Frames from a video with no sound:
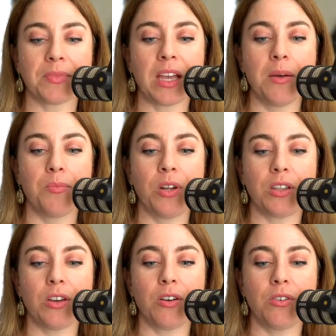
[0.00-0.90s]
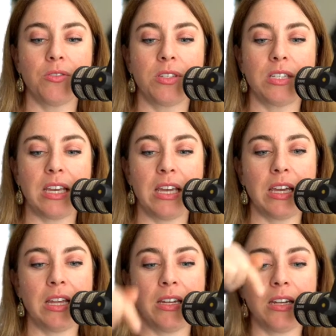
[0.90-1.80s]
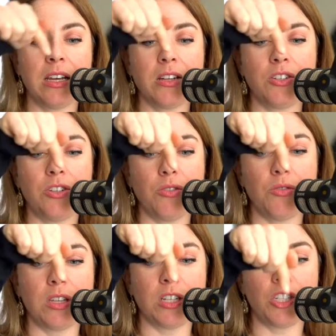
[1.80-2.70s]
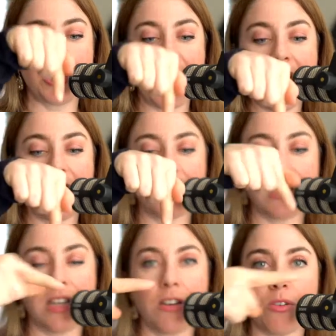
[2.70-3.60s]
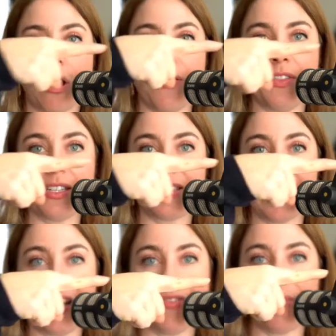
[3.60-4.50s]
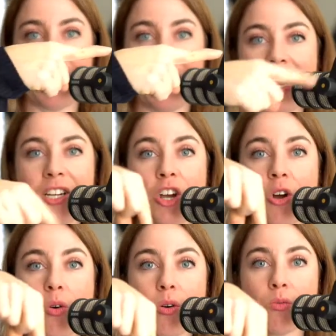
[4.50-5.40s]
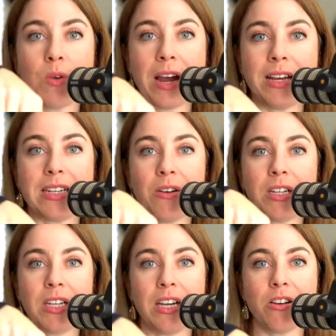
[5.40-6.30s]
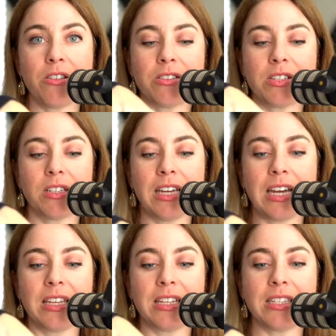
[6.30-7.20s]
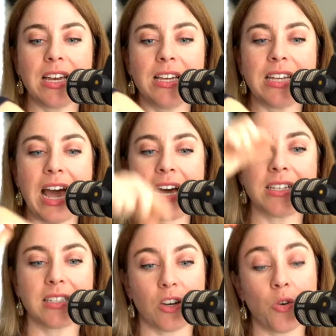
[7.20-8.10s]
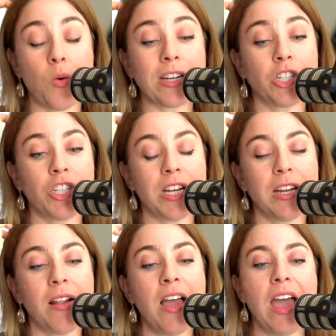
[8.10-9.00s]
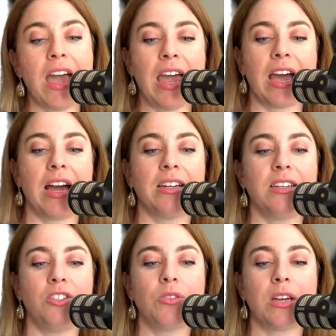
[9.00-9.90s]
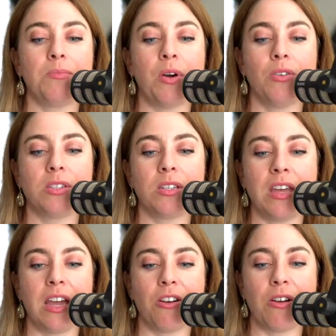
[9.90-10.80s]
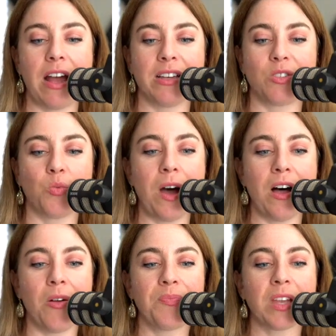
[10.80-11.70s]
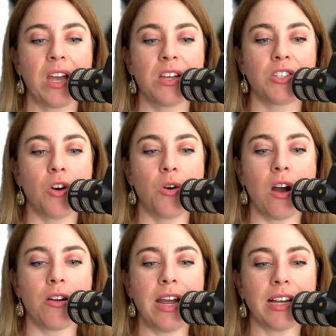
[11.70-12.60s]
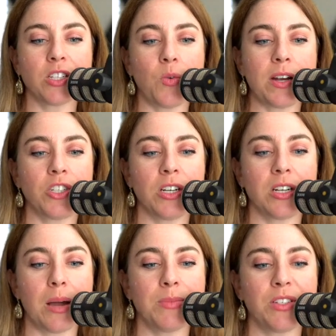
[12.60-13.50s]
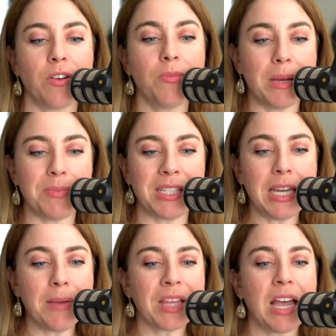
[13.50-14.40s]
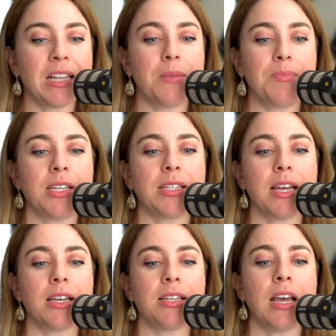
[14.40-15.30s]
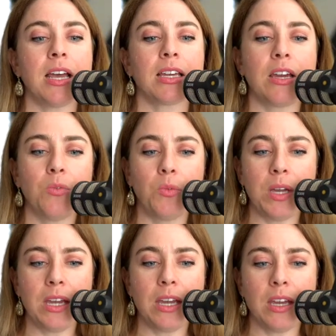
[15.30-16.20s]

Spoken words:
put those into the chat on this side of the page, or right down here, there's a link that says ask a question, and you can post there as well. So our next question comes from Lipsy. Lipsy says, can we